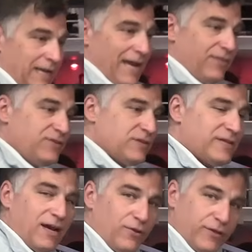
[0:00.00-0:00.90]
And this is
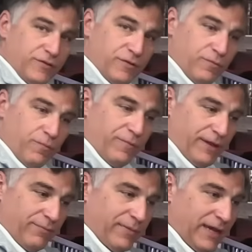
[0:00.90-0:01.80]
how the
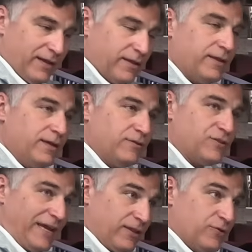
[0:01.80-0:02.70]

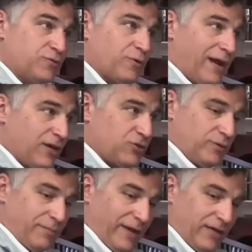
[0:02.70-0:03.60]
Talos were
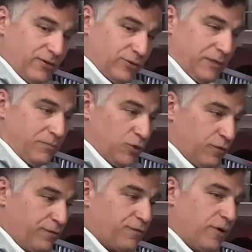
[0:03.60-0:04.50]
actually manually
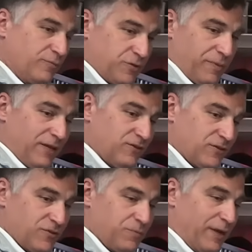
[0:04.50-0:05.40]
moved from space
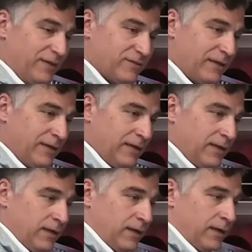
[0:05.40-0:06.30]
to space.
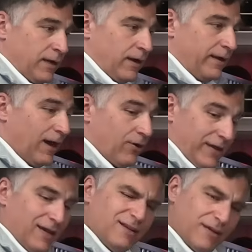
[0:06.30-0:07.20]
Now,
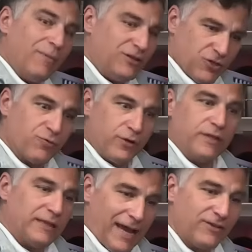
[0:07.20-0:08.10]
again, as I mentioned, we're in
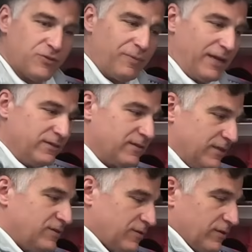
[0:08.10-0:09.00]
the last space.
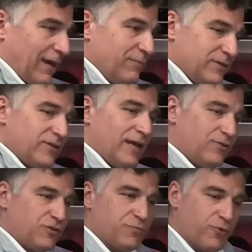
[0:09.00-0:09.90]
This missile
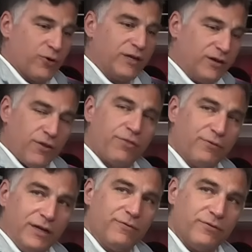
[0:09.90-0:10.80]
house is broken into
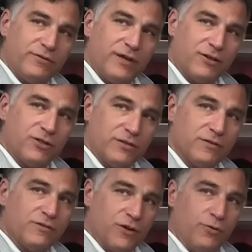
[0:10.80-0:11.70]
3 different sections.
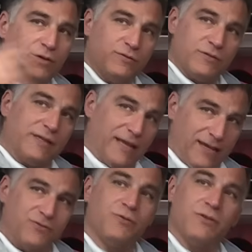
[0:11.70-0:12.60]
So this was the
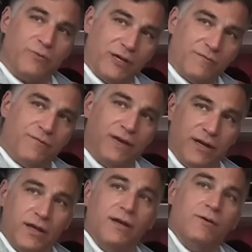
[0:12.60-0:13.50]
last one, the wing and
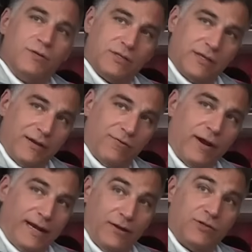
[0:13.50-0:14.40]
fin, which led
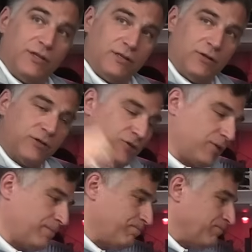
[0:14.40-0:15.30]
right out to the launcher.